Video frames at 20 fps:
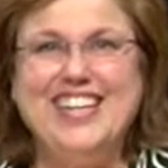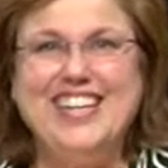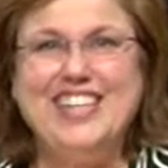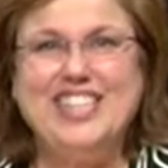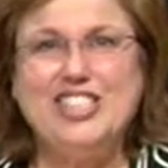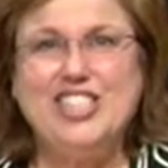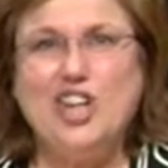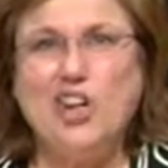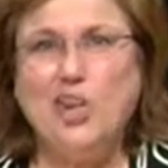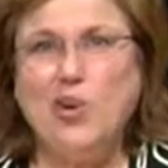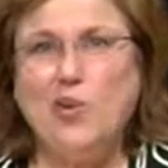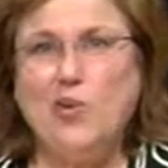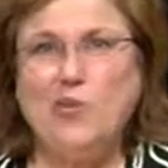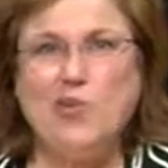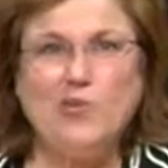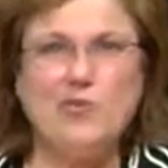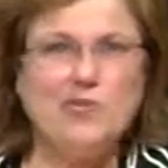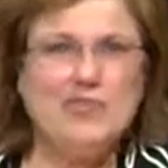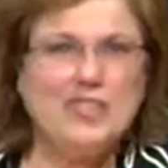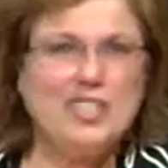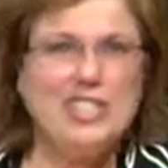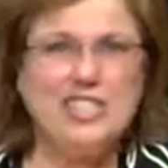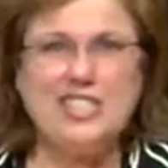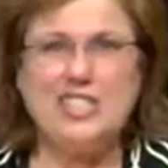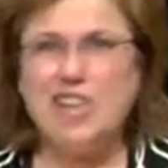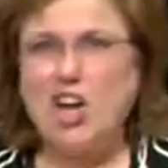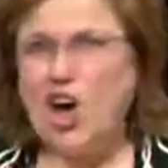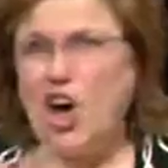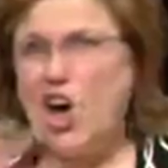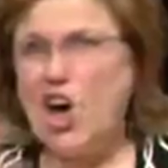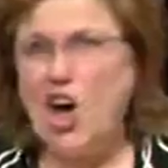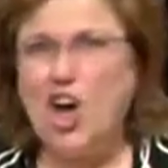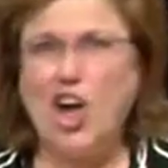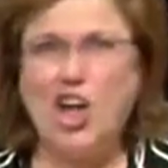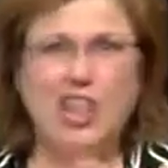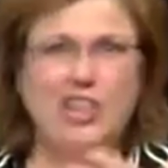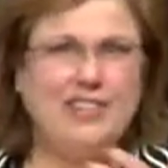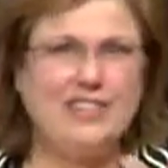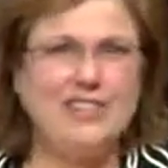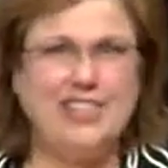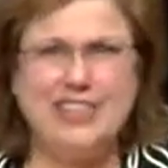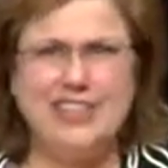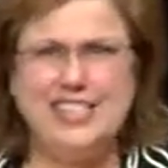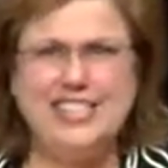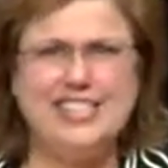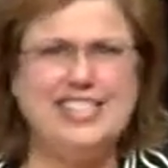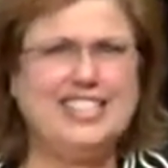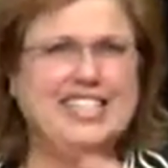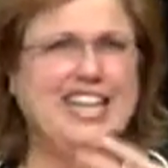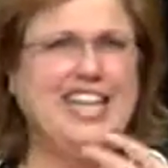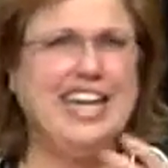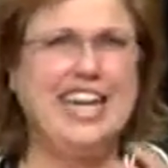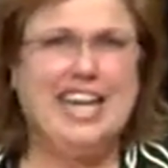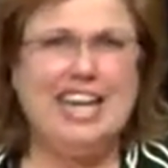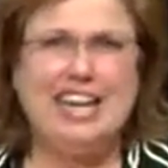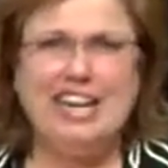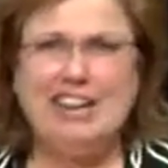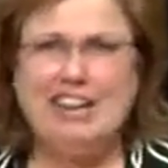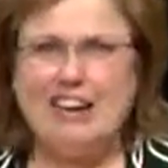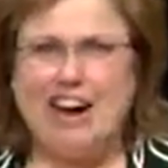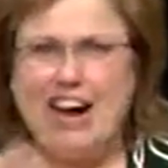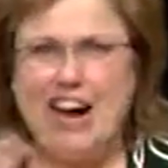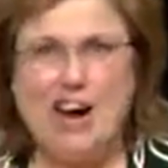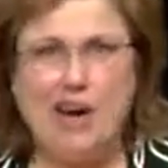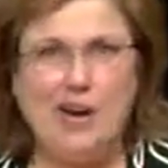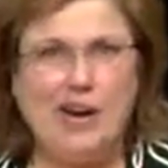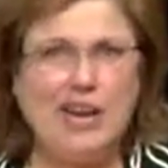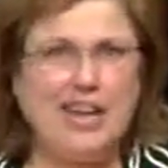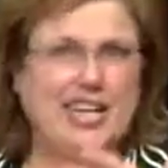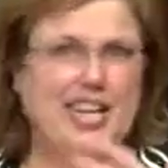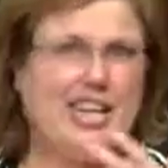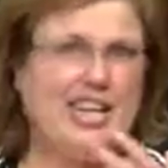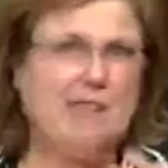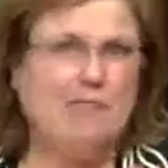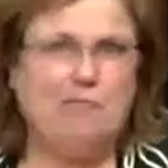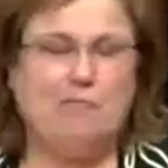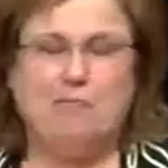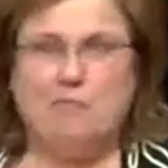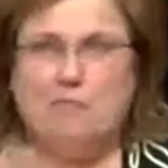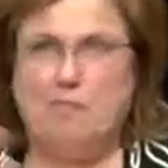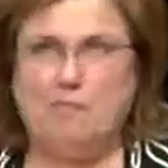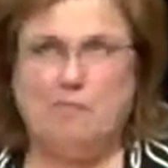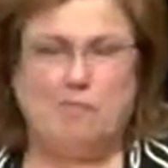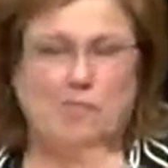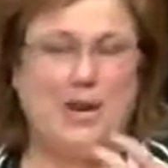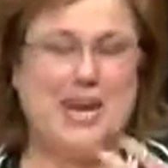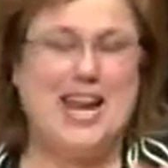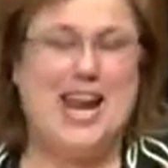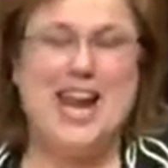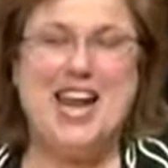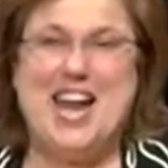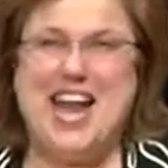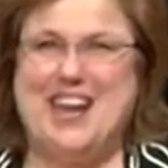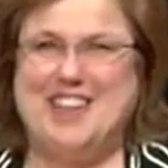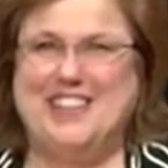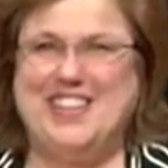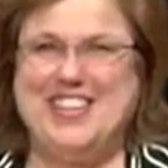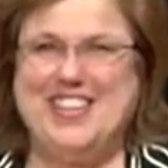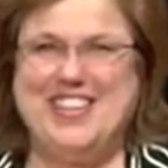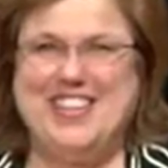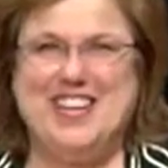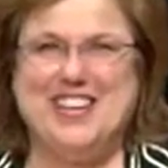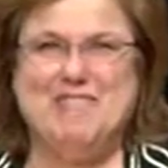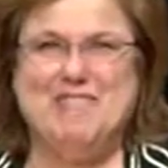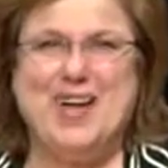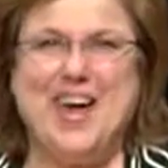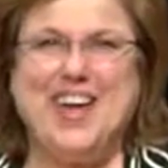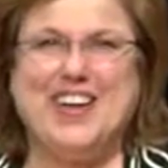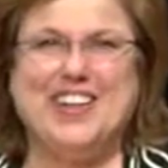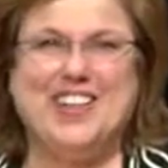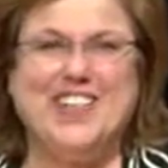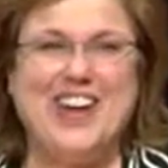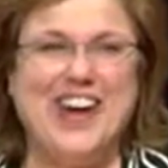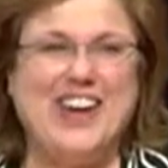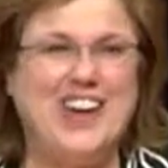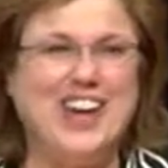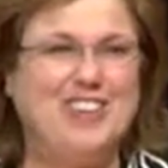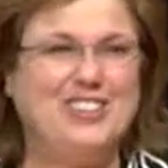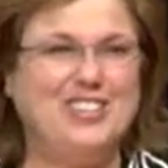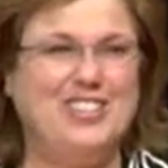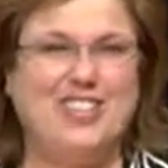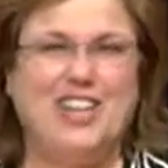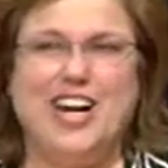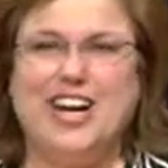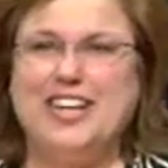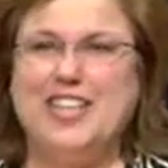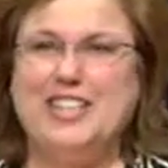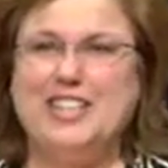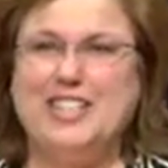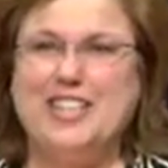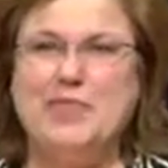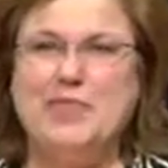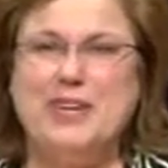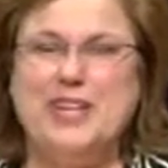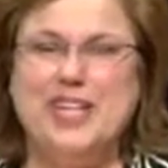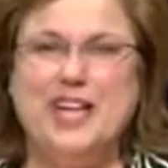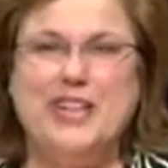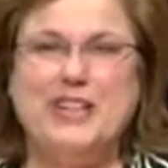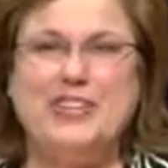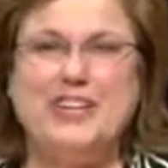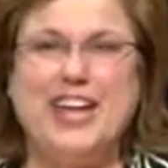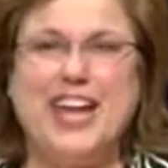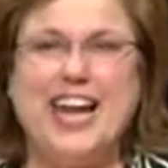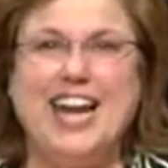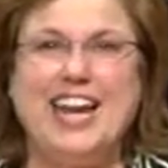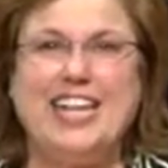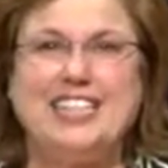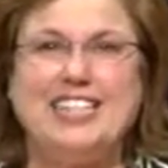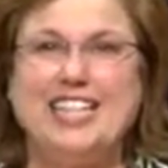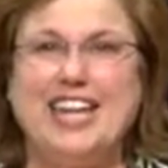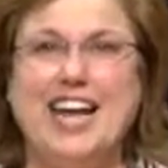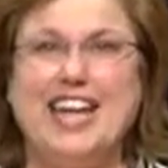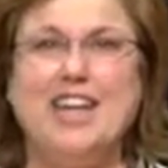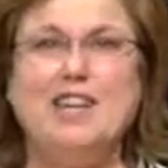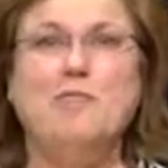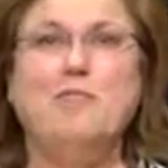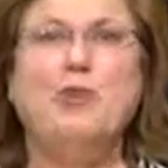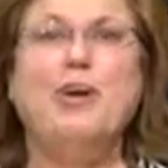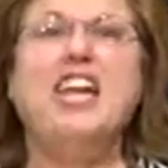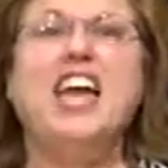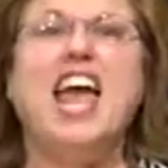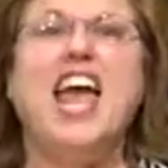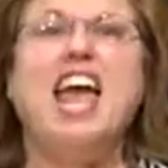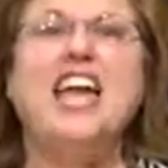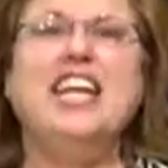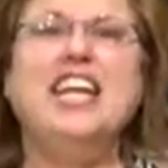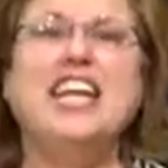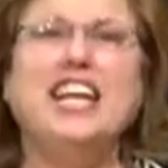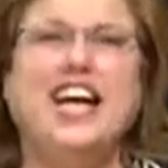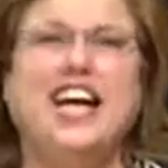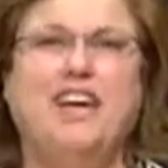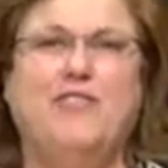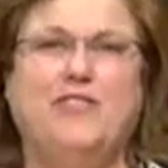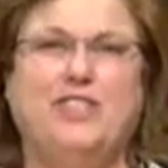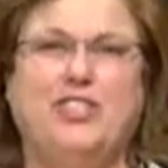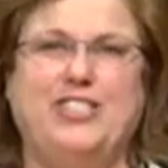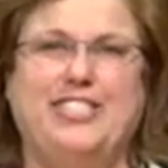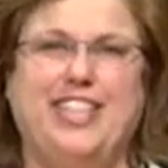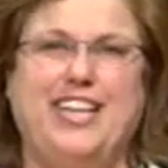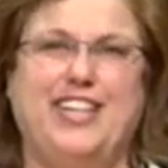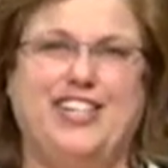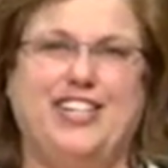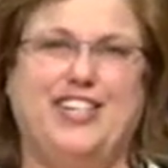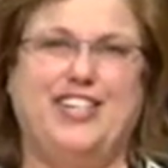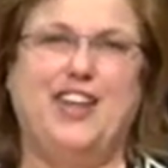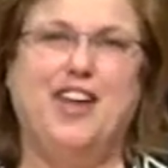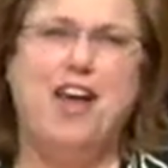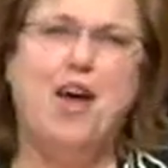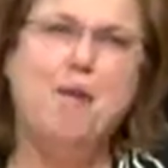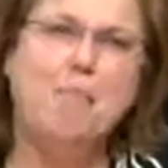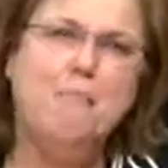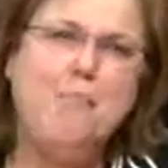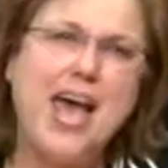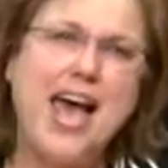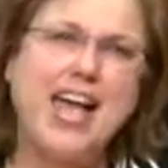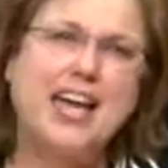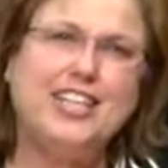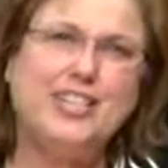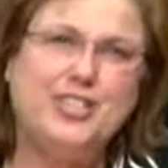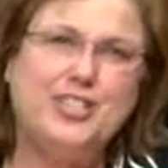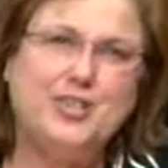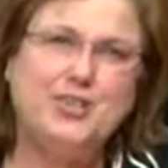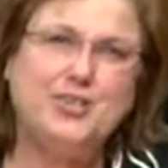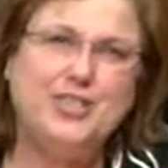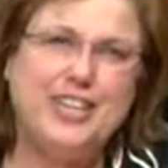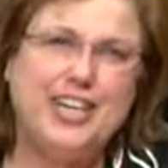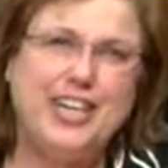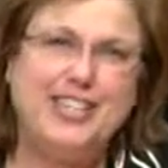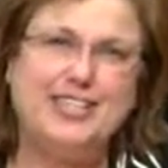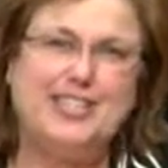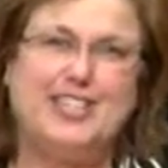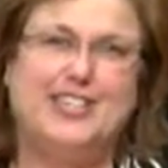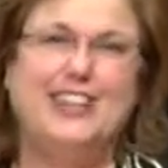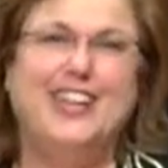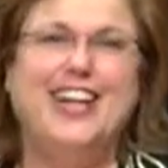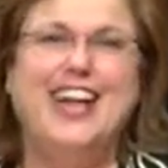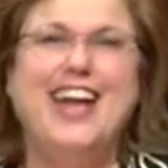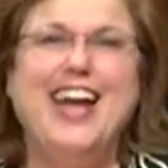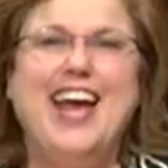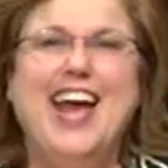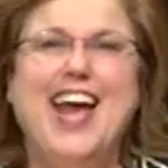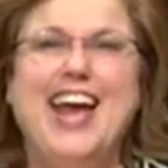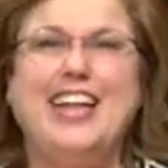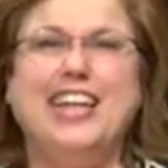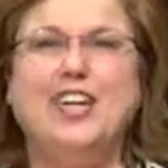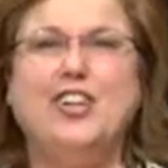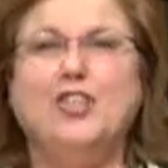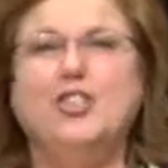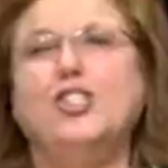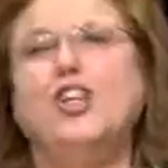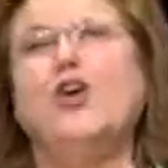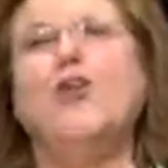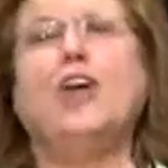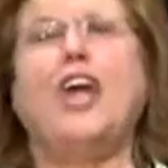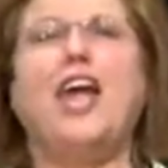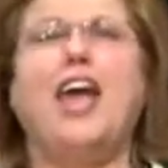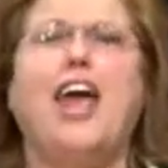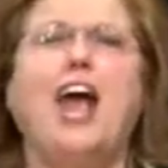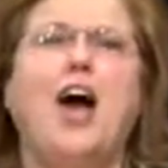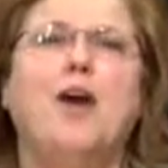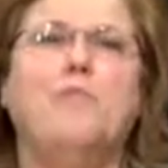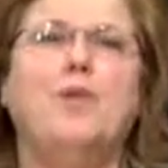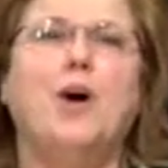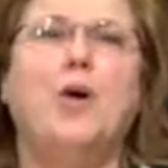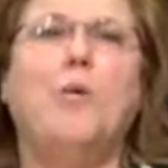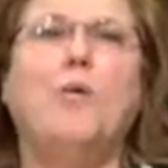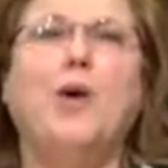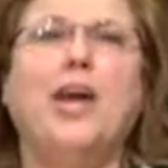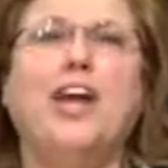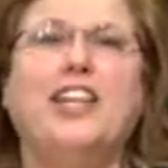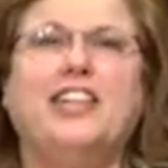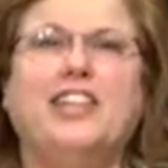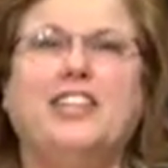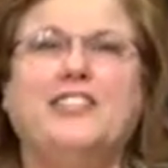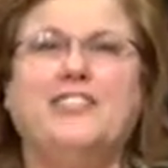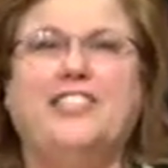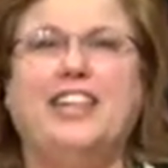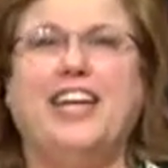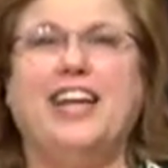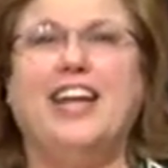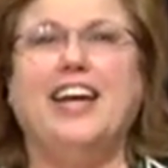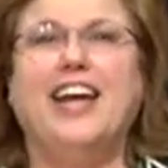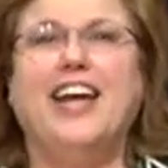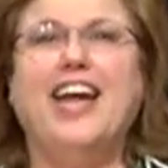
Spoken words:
So this all, you can see how I keep bringing everything back around. I was talking to somebody the other day and I said, I can bring any conversation back to dental. And he goes, okay, how about weightlifting?